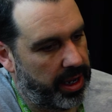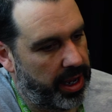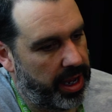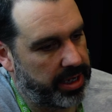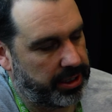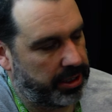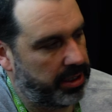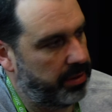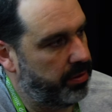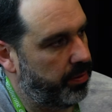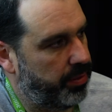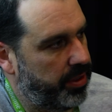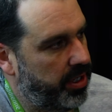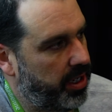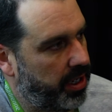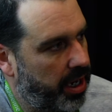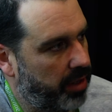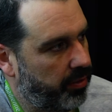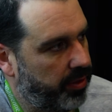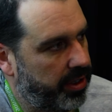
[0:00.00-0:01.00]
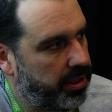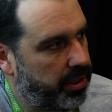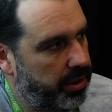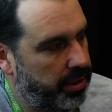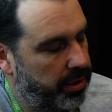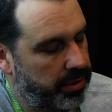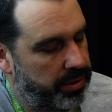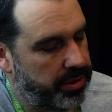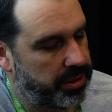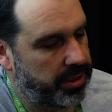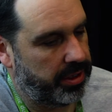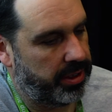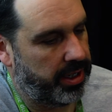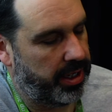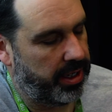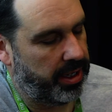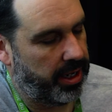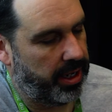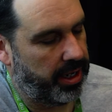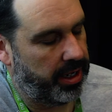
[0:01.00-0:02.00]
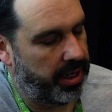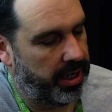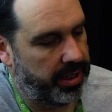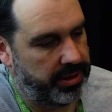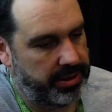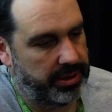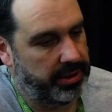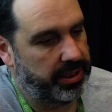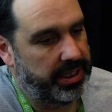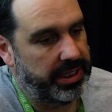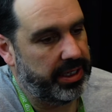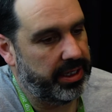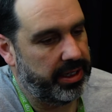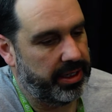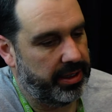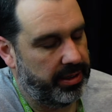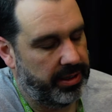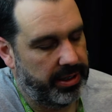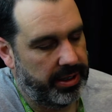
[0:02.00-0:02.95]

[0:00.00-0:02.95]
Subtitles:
as a human being, I read the news and I deleted